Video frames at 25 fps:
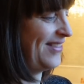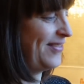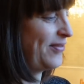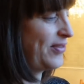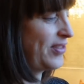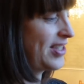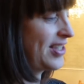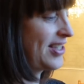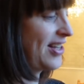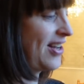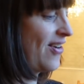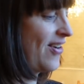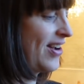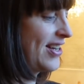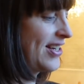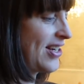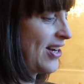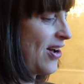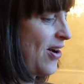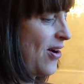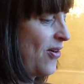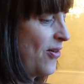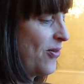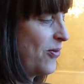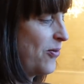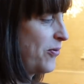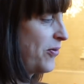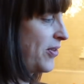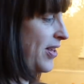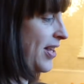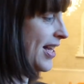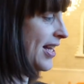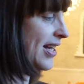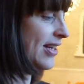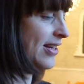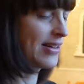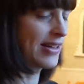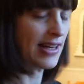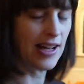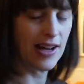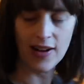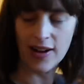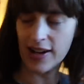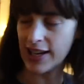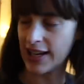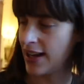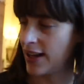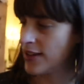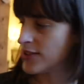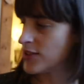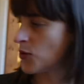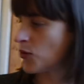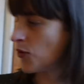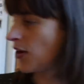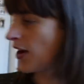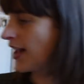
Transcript: You've started the whole thing, you know. It's all